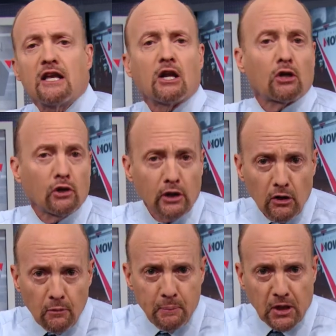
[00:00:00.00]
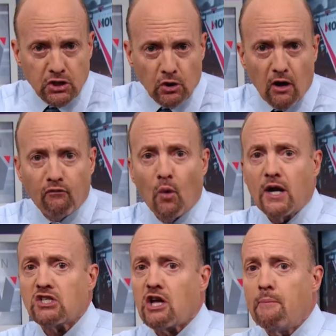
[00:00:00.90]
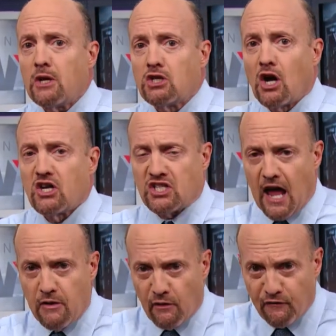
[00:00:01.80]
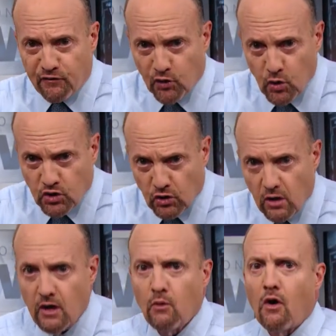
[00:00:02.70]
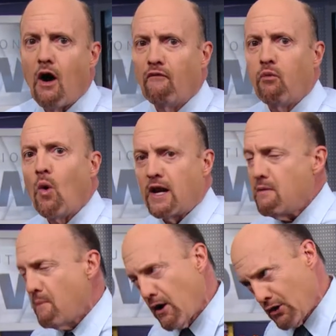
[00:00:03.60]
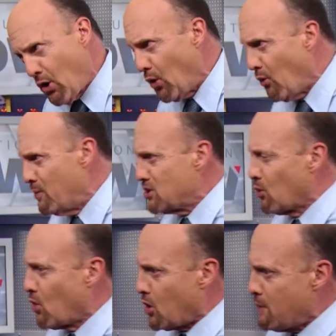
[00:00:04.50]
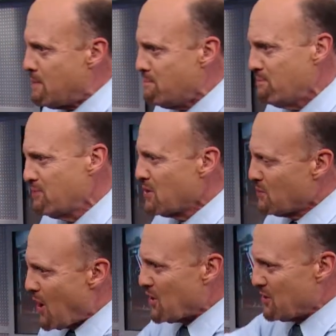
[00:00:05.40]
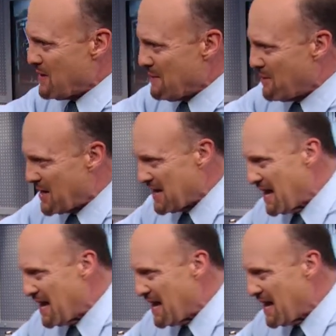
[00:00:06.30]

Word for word: Get a clear picture of what his company does and the future of what it might hold. Mr. Workman, welcome to Mad Money.